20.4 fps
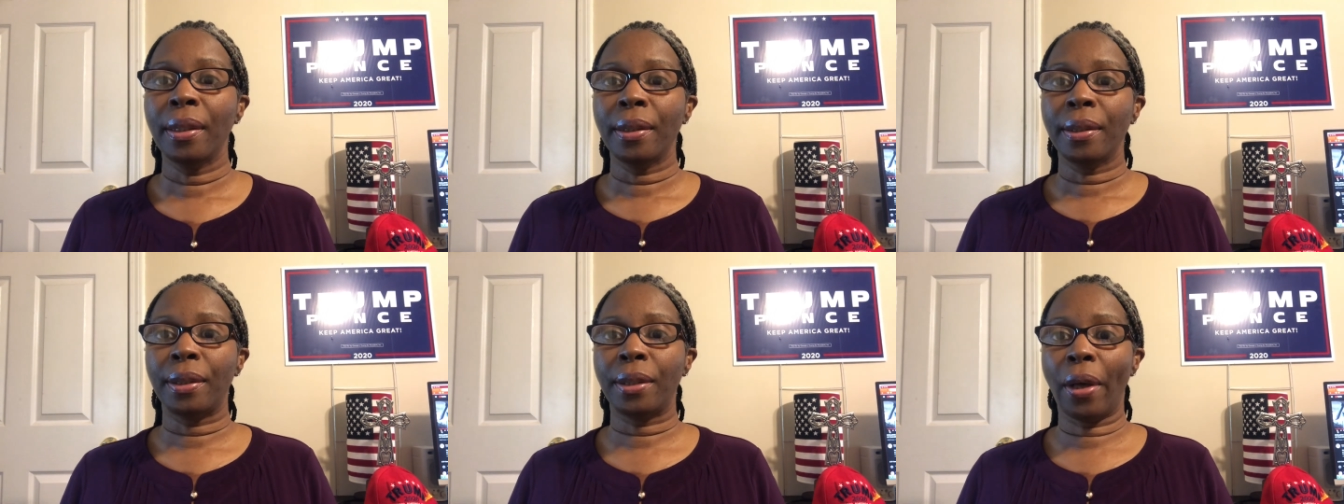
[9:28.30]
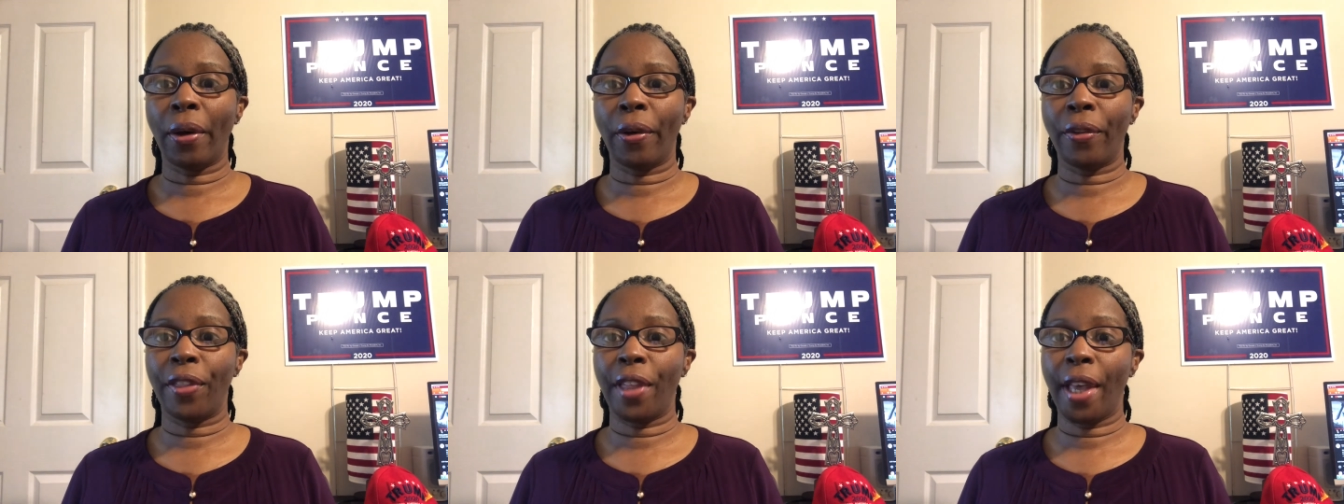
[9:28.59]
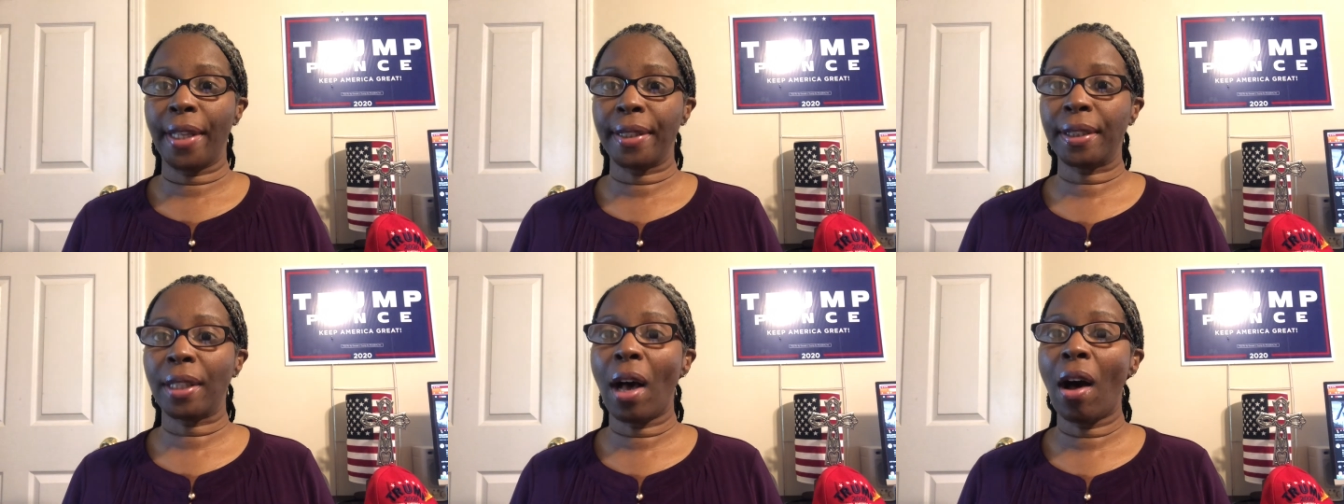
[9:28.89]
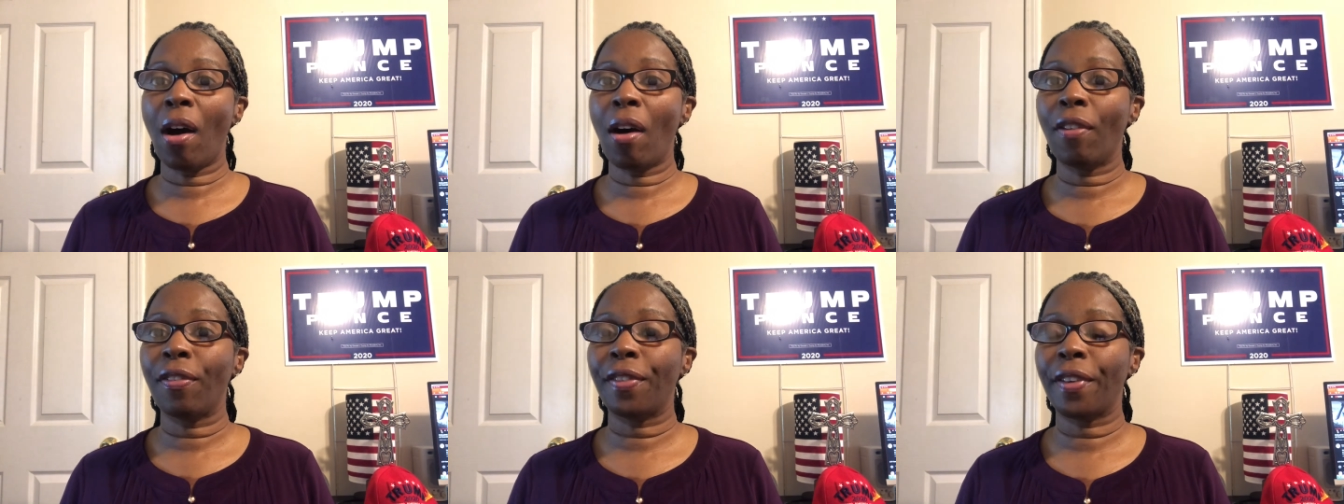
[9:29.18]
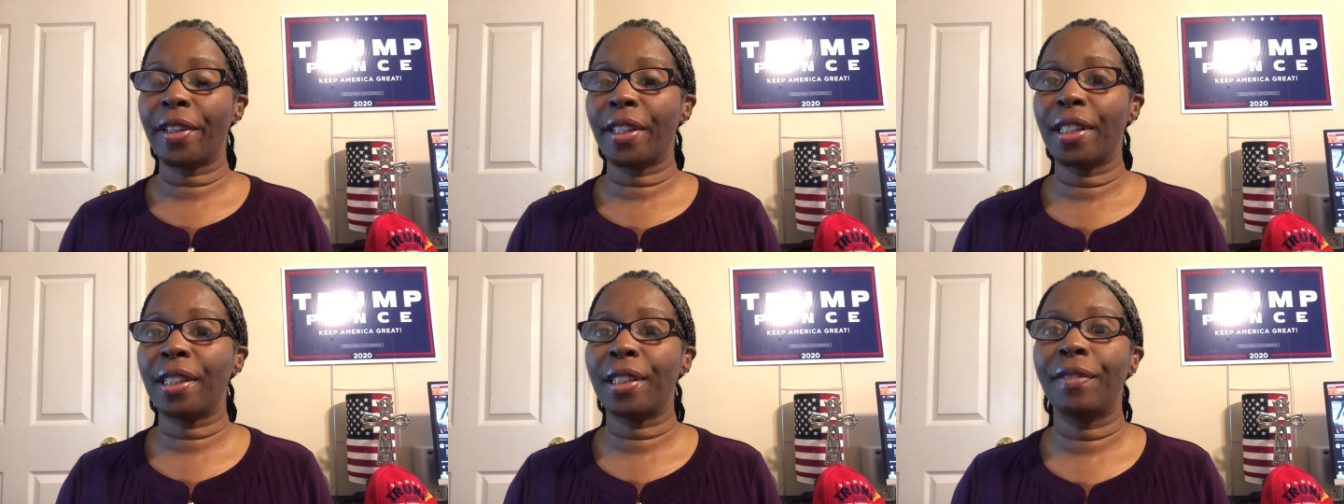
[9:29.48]
So that's all for
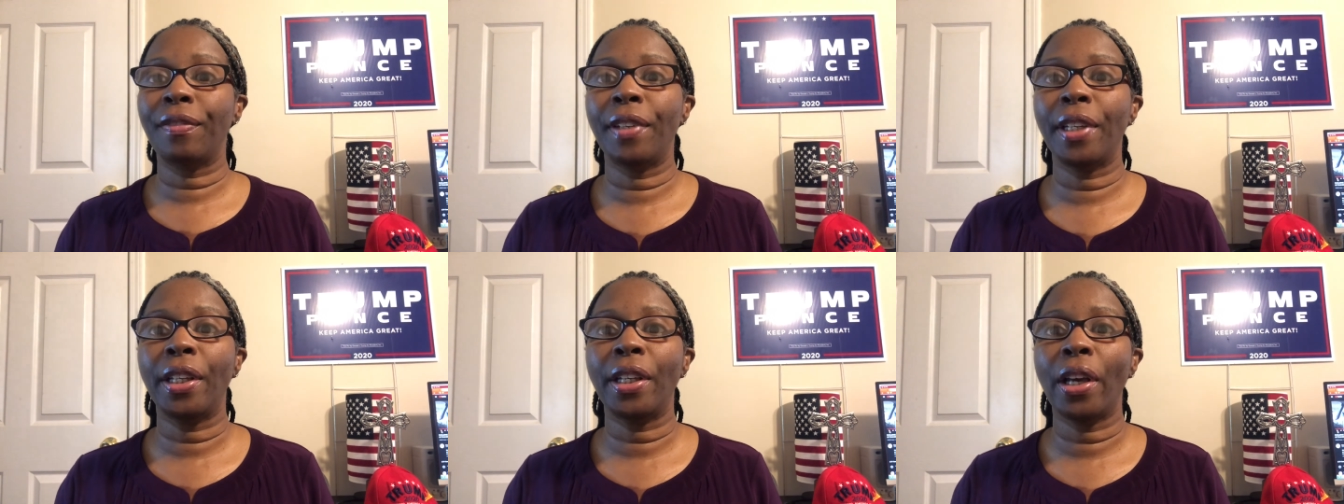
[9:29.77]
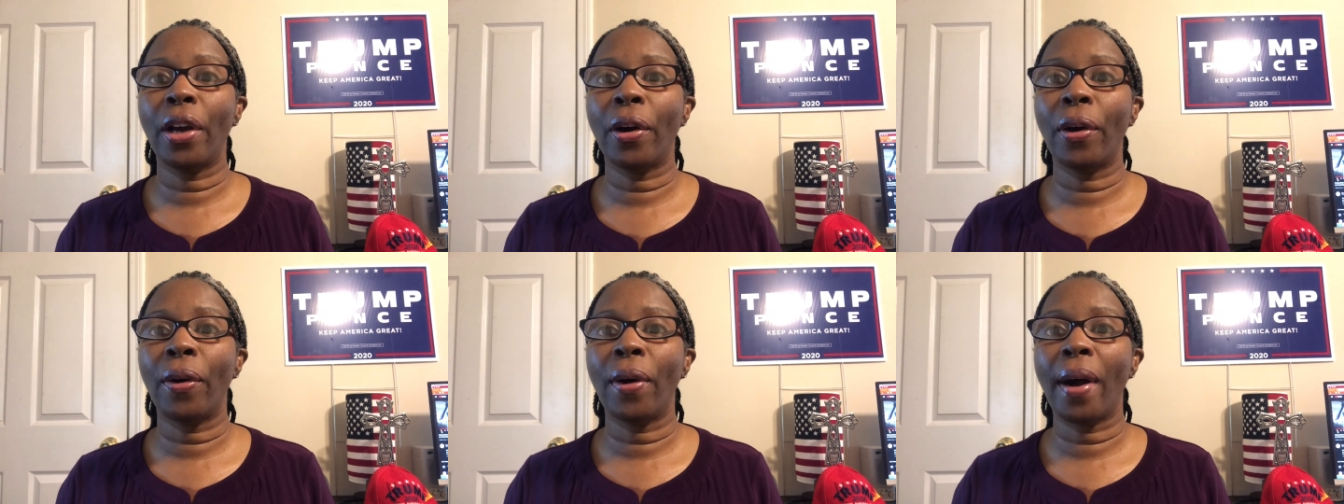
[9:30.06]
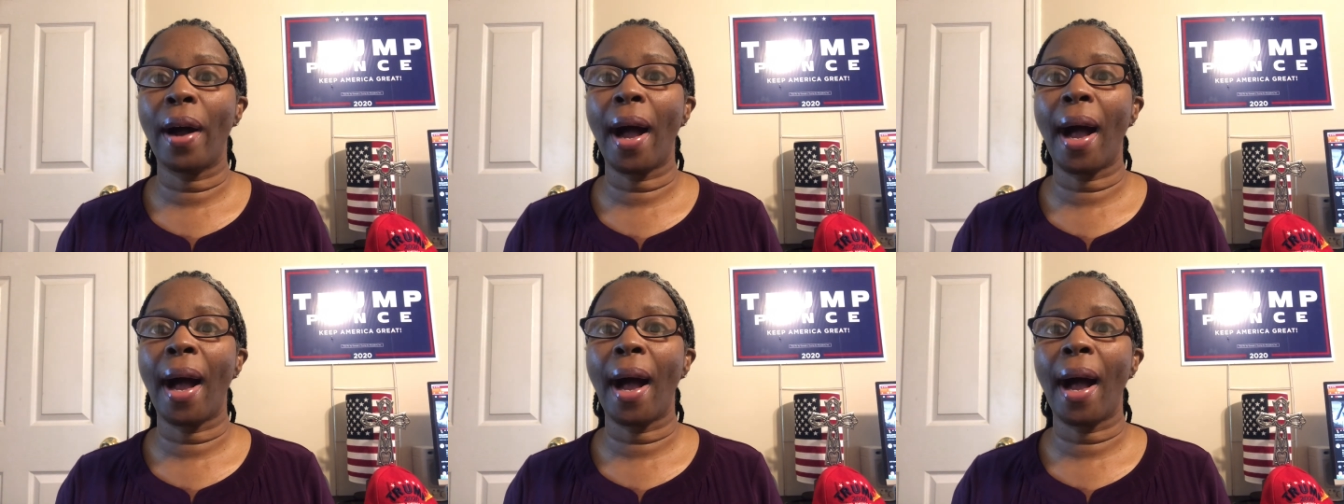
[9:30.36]
this video.